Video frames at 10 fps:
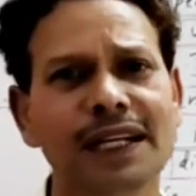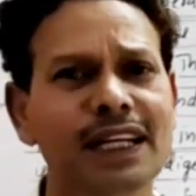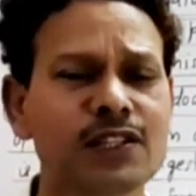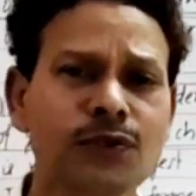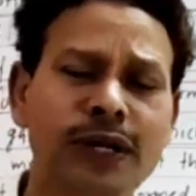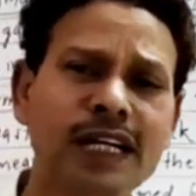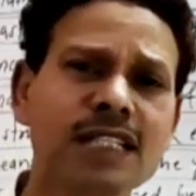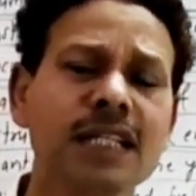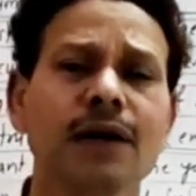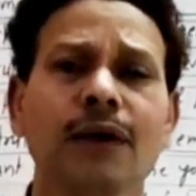Dear
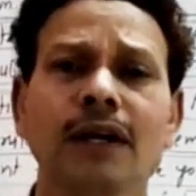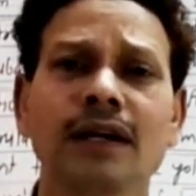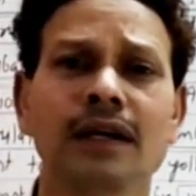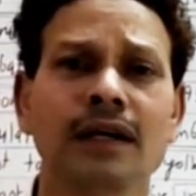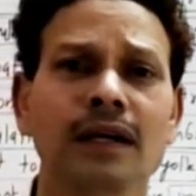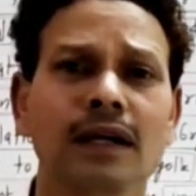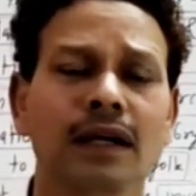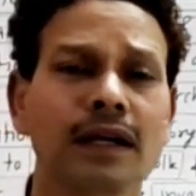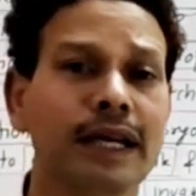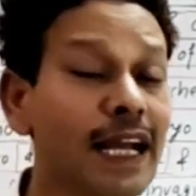students, in our
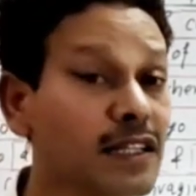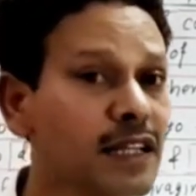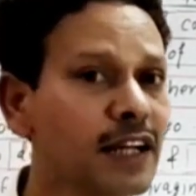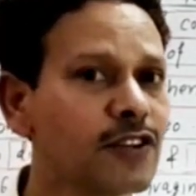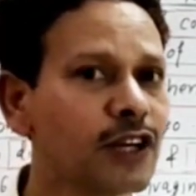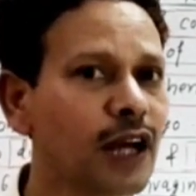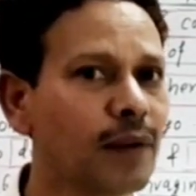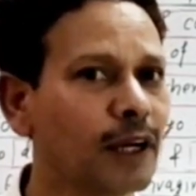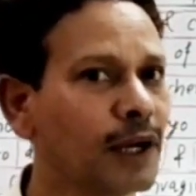next lecture, I will